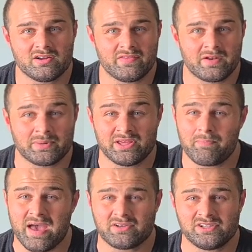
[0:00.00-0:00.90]
and then I'm gonna get
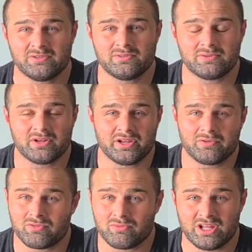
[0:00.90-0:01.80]
back to you
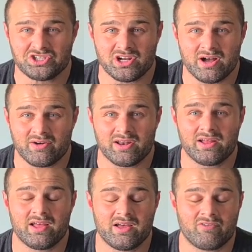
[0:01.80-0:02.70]
and let you know how it
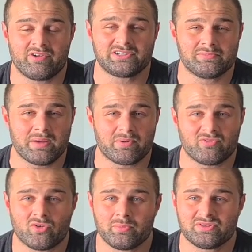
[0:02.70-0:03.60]
affected my
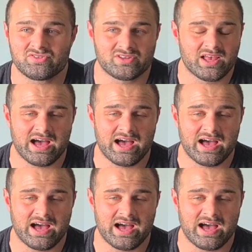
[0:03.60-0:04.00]
performance,